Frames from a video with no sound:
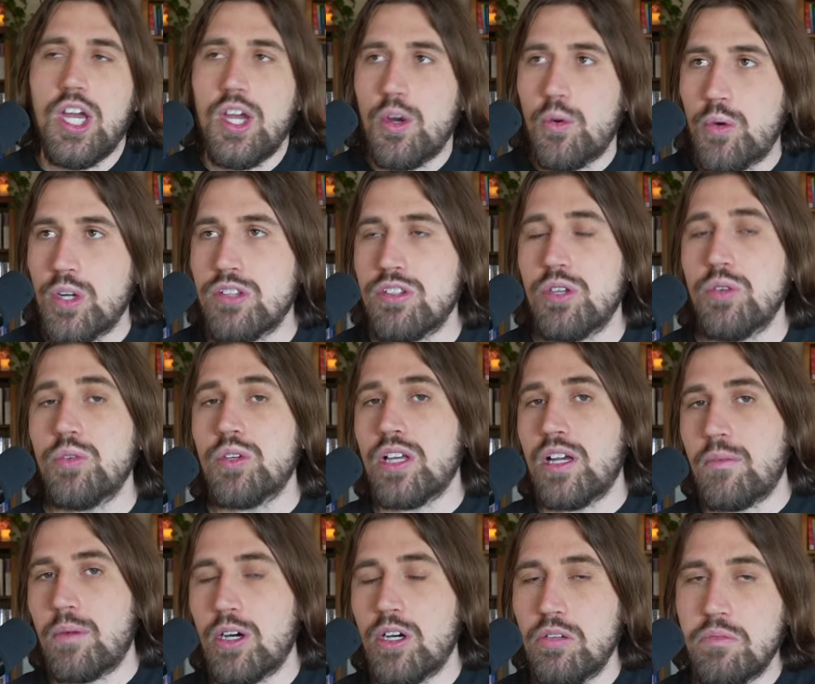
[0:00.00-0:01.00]
When you
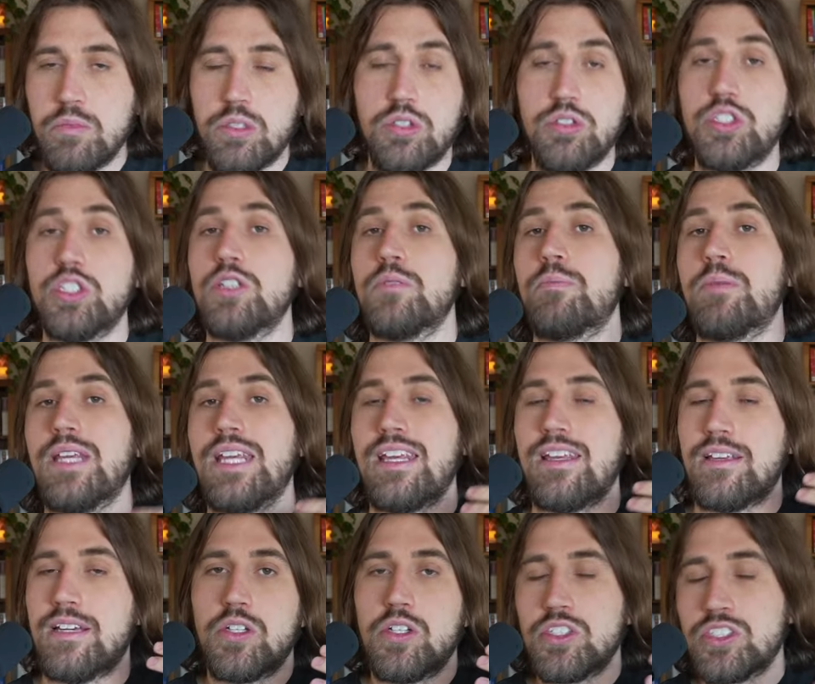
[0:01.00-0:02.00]
come home, you should
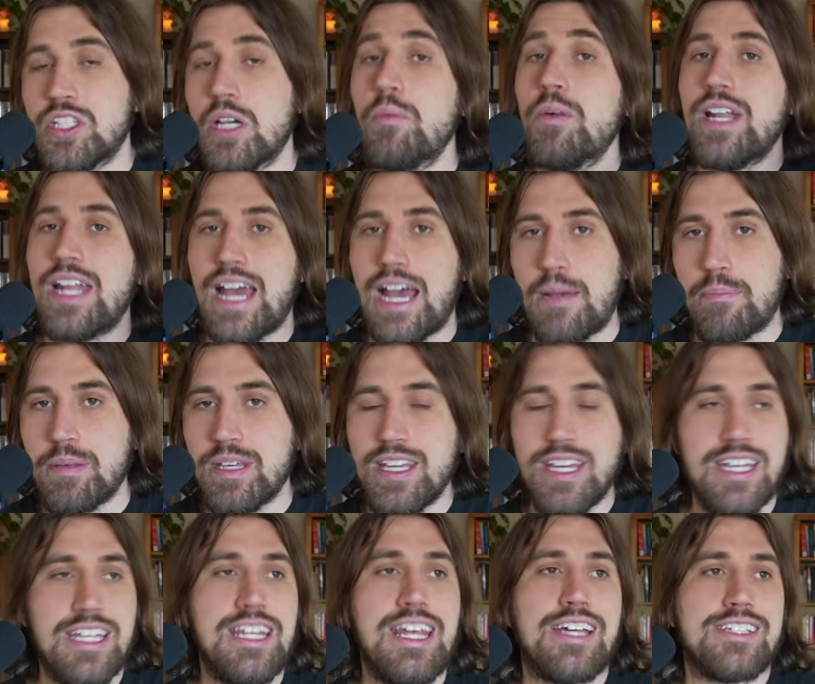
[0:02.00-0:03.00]
be somewhat happy.
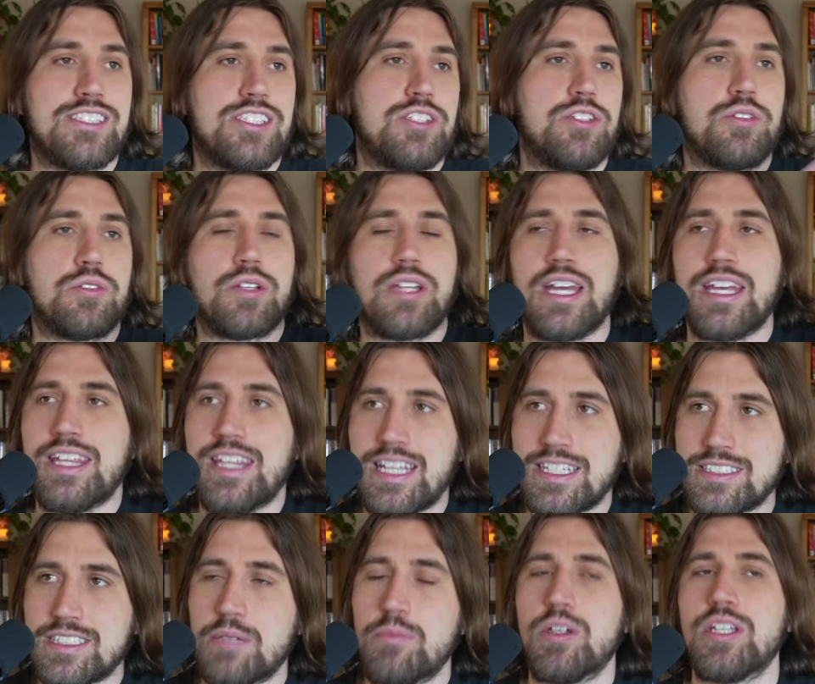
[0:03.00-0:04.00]
And yes, you're like,
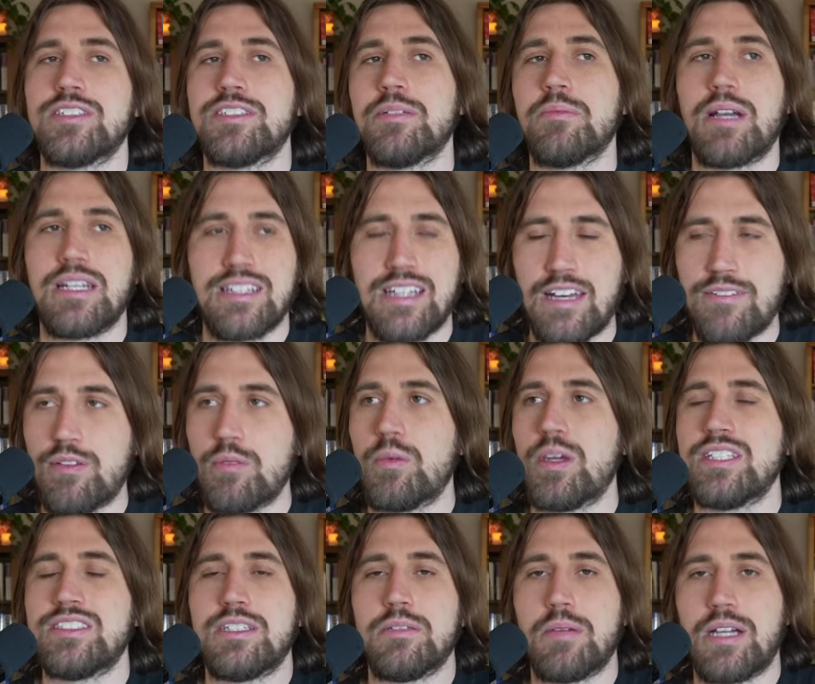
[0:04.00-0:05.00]
yes, I'm wasting my life, I'm
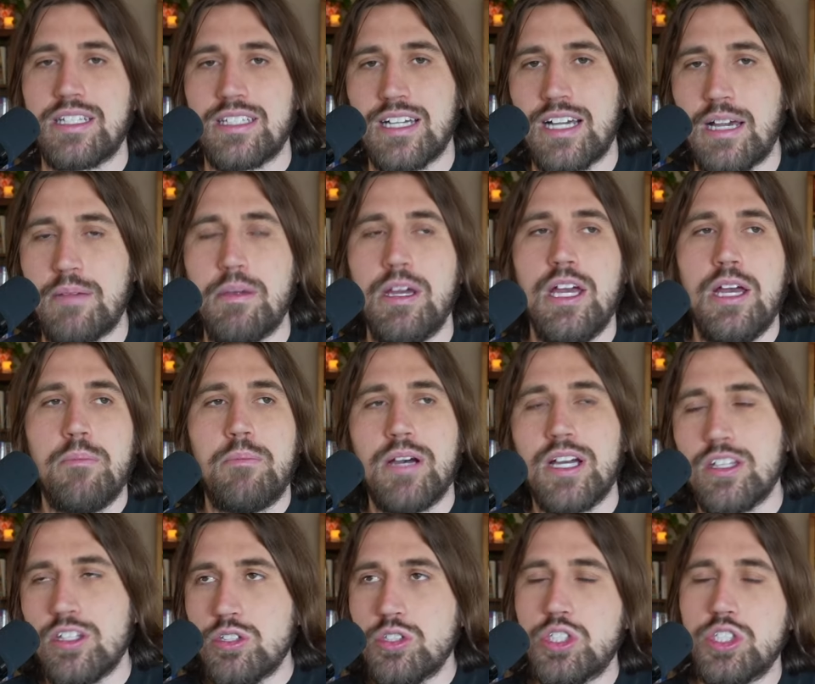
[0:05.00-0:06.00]
wasting my time,
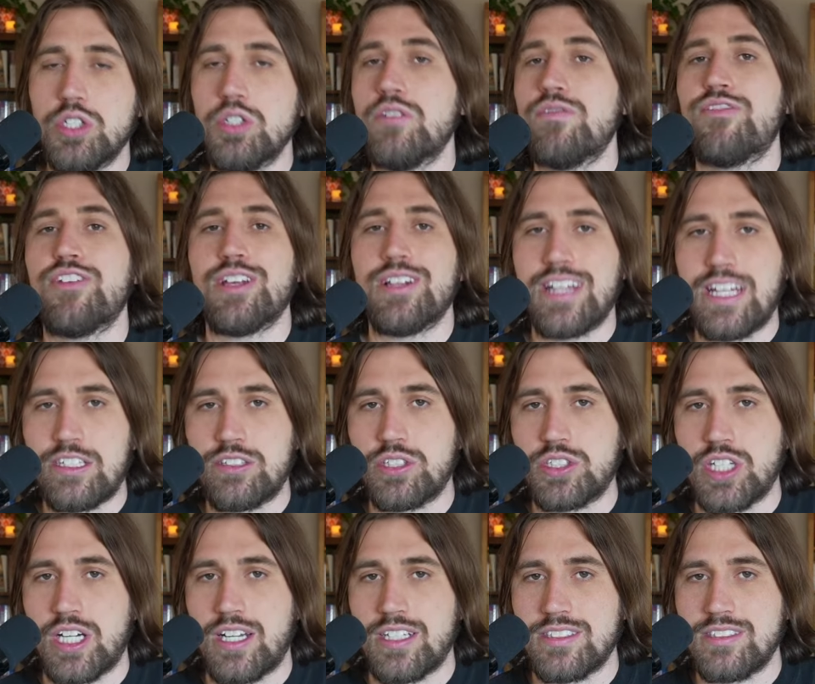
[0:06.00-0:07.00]
but you should feel
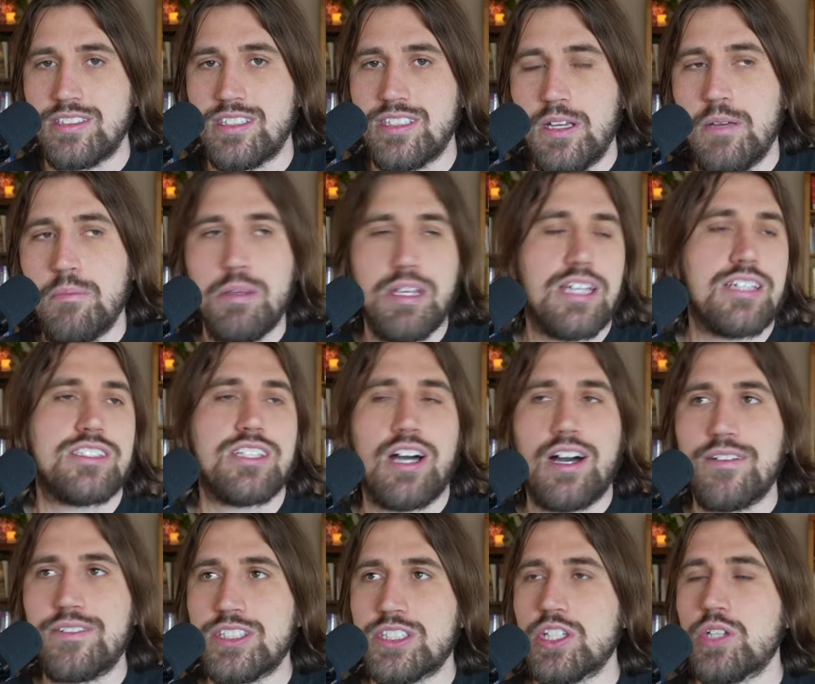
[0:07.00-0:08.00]
energized. Because
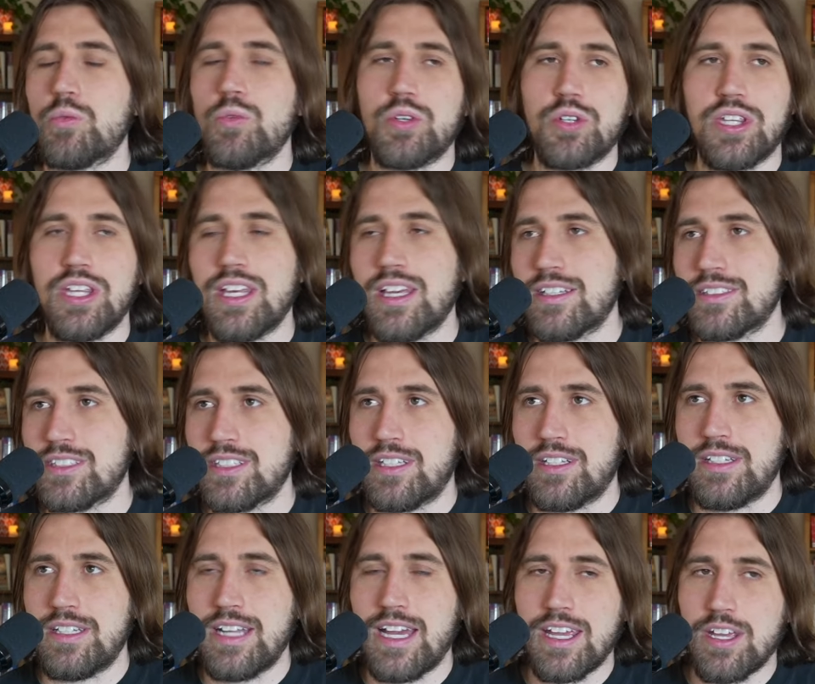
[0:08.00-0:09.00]
obviously, working as a
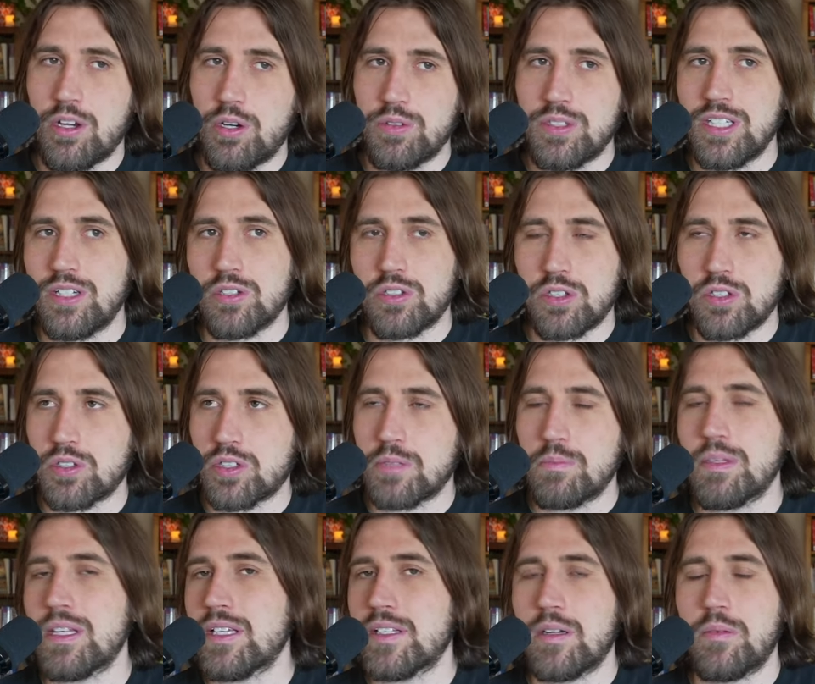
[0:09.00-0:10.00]
night hotel clerk and
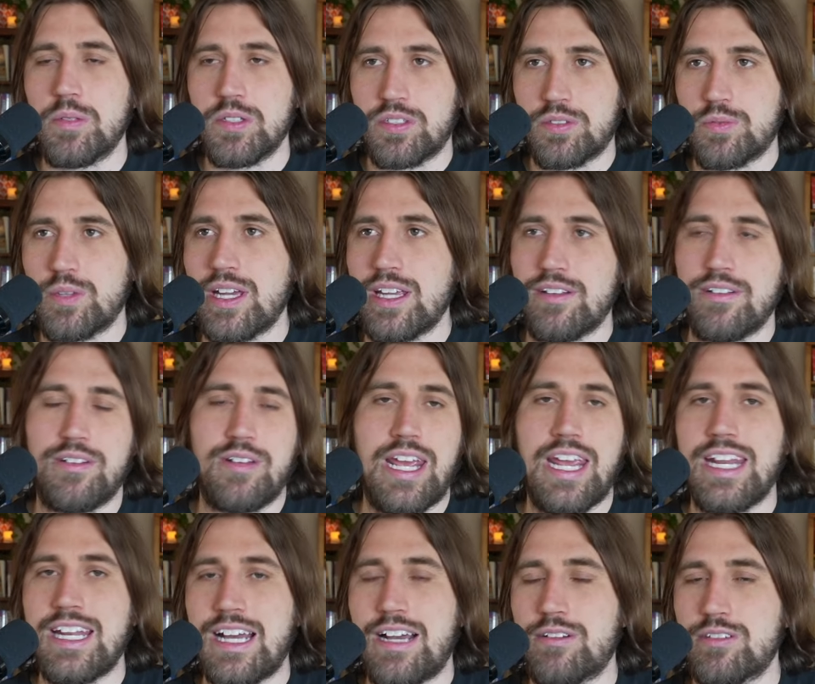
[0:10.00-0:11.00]
being able to write
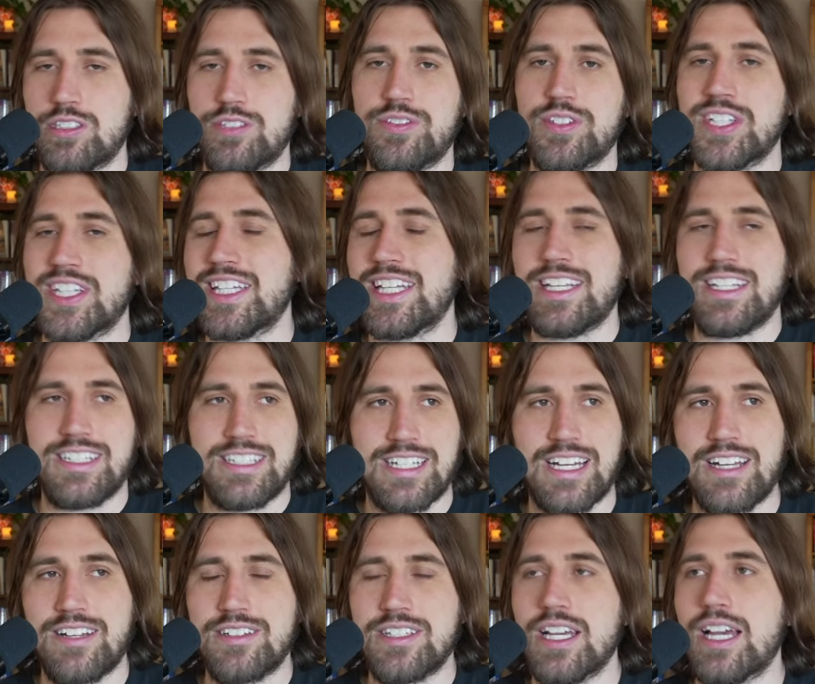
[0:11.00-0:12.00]
eight hours for the
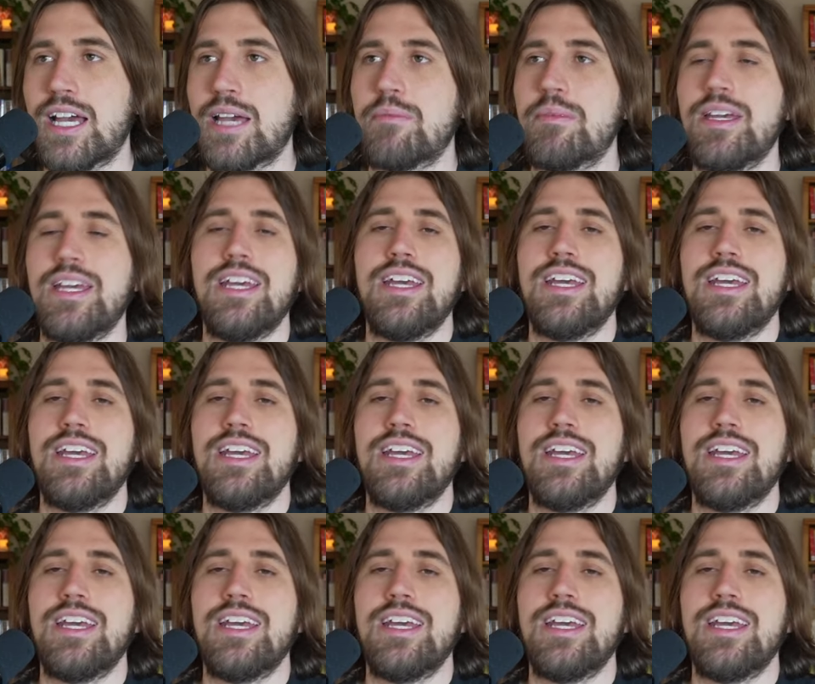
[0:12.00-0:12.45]
entire time